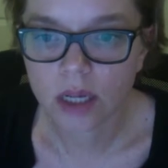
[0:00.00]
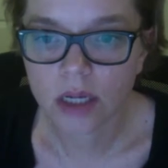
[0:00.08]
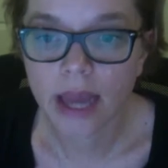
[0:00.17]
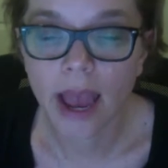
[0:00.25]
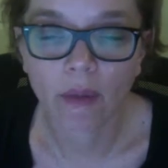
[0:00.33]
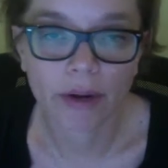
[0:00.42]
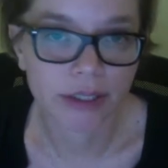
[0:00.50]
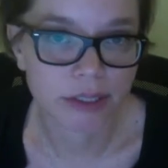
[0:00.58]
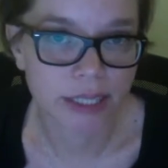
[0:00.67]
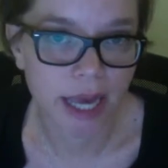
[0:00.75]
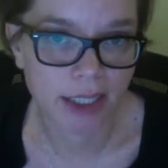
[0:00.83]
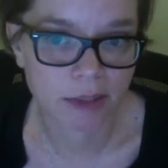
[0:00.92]
Now,
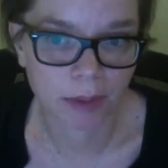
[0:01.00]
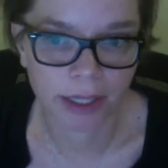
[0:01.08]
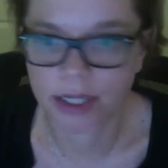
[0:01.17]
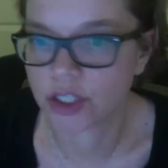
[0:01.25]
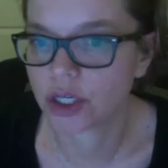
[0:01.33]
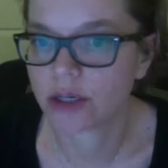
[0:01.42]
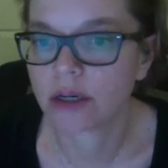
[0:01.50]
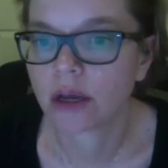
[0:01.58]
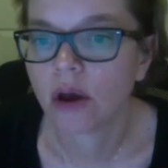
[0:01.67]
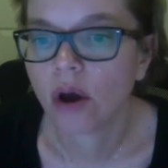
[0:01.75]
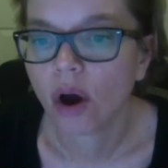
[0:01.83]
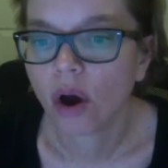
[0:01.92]
here's the explanation.
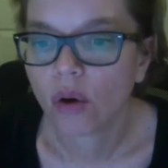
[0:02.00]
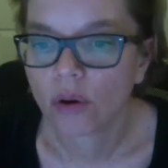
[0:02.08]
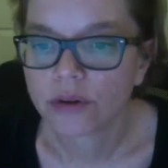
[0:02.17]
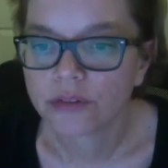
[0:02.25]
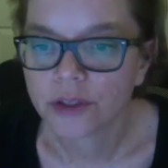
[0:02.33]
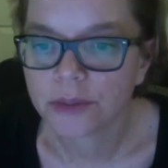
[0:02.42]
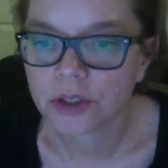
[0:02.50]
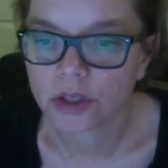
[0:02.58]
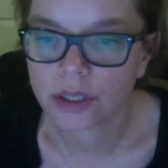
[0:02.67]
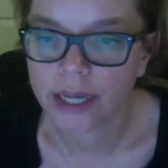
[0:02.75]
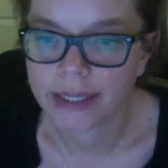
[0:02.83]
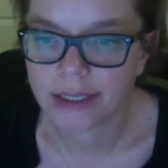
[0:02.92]
Horror films
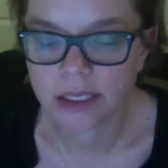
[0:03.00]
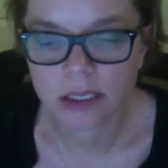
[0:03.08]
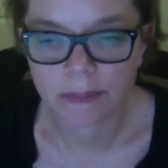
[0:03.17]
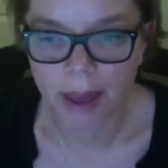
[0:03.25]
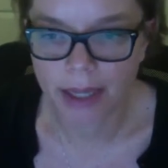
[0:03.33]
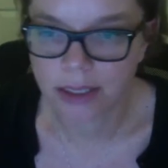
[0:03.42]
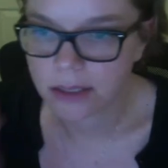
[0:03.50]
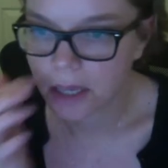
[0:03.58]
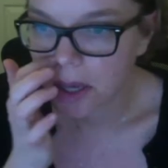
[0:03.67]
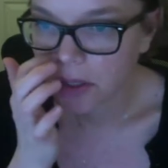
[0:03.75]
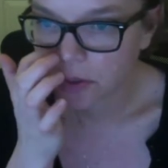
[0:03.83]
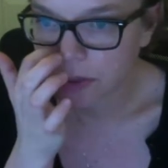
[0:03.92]
create suspense
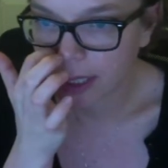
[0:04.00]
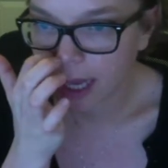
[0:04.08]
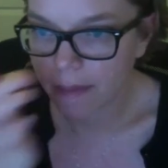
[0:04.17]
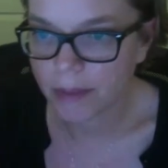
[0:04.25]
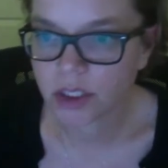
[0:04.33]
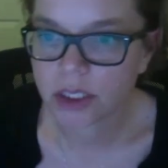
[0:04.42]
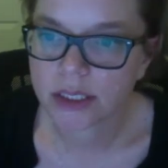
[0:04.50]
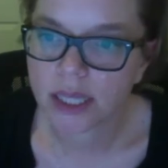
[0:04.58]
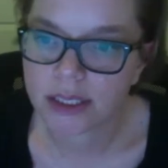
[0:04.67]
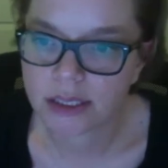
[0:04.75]
using images that